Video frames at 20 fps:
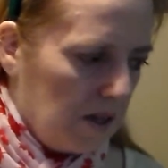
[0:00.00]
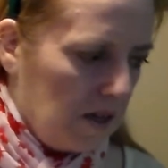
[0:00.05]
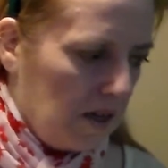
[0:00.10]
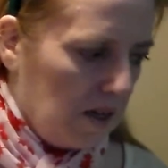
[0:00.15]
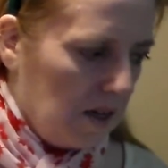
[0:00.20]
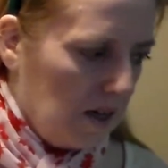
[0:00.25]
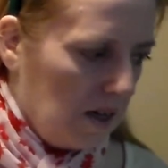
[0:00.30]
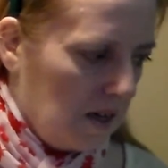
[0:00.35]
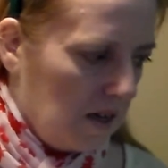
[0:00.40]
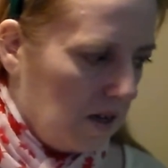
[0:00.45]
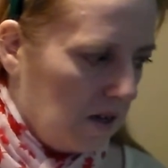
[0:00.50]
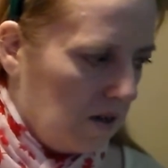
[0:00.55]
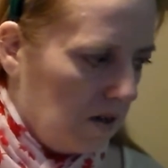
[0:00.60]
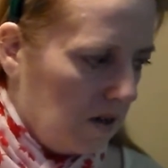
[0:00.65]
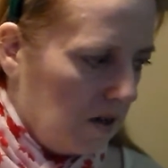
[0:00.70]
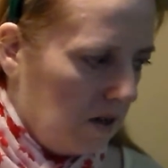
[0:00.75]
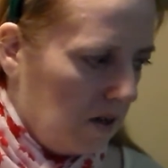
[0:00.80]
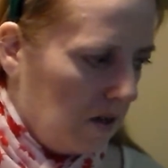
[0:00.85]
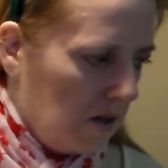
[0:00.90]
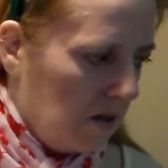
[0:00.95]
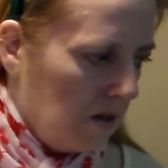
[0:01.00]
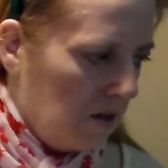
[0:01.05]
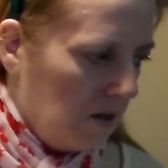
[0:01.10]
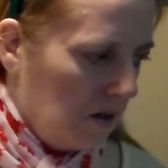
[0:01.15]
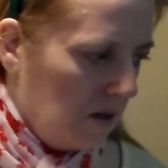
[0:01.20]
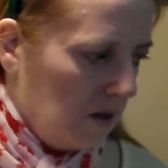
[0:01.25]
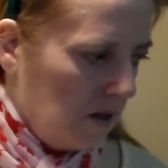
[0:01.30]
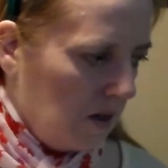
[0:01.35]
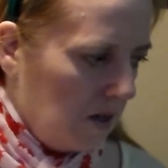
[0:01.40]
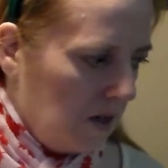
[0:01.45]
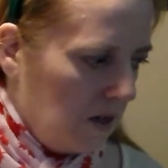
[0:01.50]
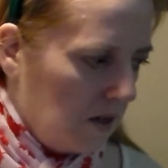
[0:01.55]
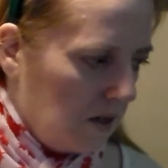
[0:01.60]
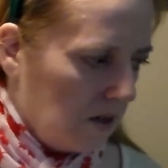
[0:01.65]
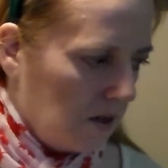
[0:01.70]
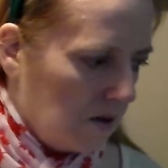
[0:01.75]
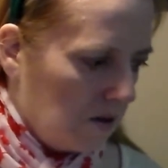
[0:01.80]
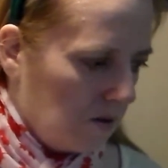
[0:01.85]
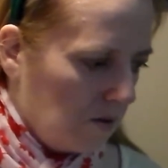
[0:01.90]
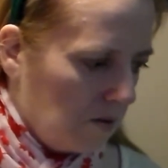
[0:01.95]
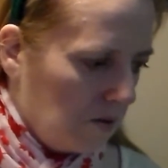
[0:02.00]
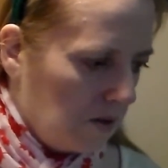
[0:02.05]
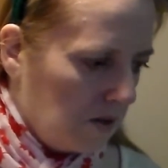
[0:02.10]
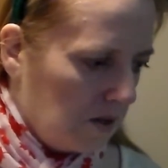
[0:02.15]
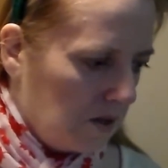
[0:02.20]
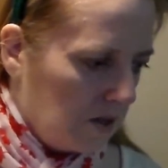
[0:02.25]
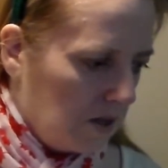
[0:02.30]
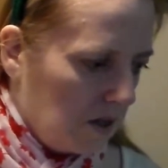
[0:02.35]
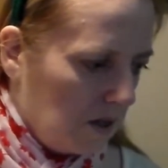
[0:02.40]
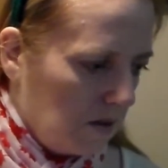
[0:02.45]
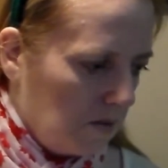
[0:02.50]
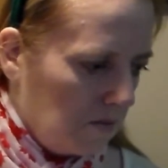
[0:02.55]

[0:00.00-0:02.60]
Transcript: thing I got here was